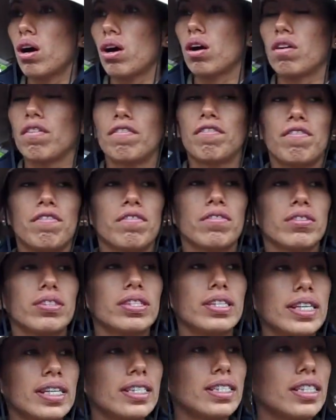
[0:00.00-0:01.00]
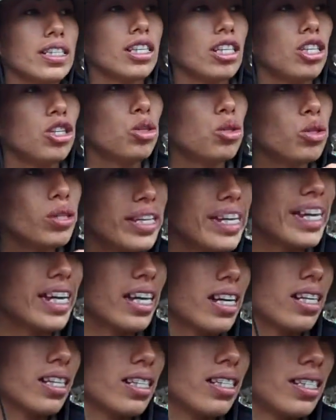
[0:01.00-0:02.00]
of these unique
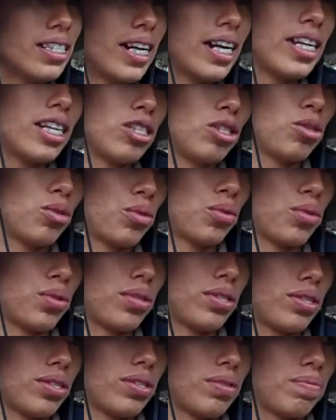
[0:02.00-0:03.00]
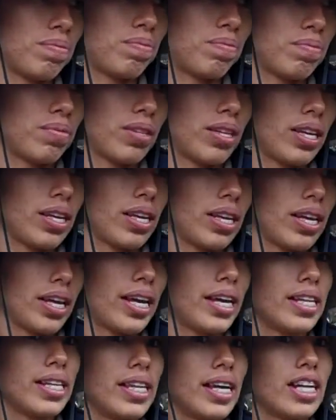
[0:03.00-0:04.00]
giant tortoises.
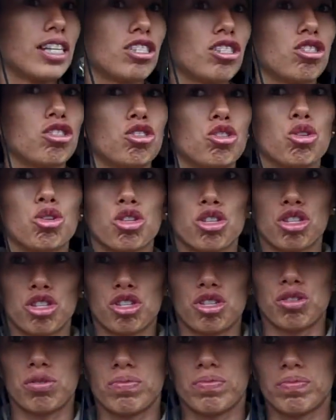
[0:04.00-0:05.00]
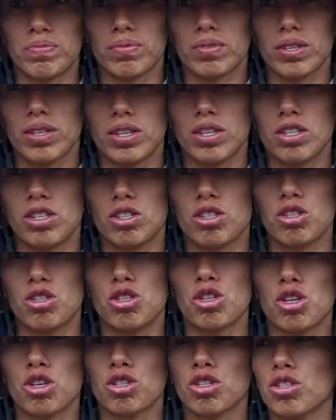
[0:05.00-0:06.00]
And that's George.
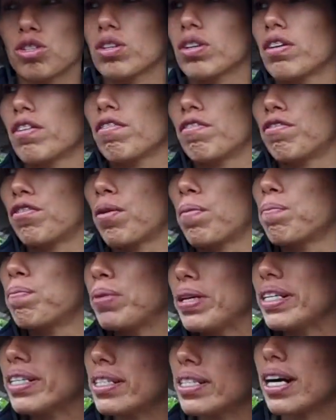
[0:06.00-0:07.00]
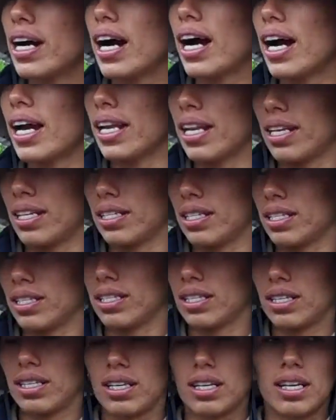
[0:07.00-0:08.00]
George from Pinta Island.
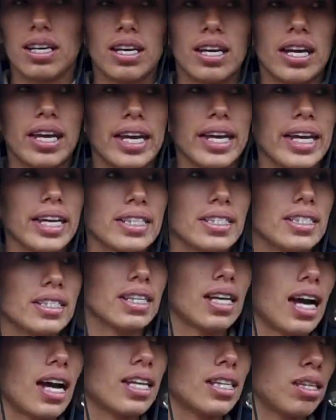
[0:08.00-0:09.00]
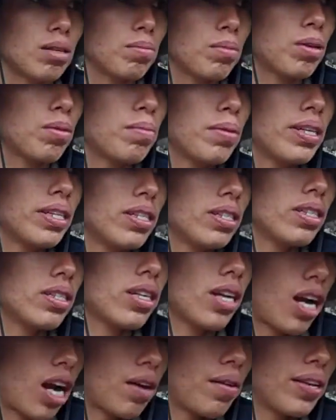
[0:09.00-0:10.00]
He's at the moment,
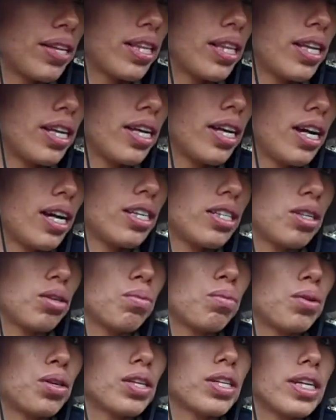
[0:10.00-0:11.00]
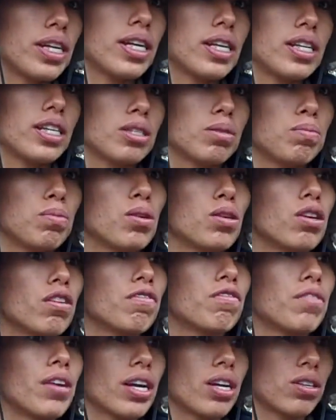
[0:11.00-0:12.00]
currently, at the World Guinness Book
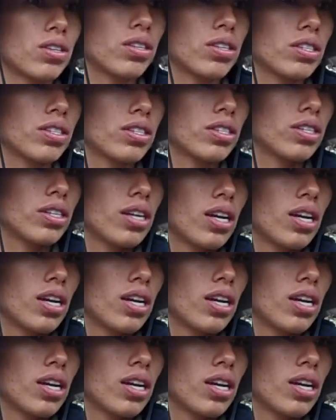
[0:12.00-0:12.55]
of Records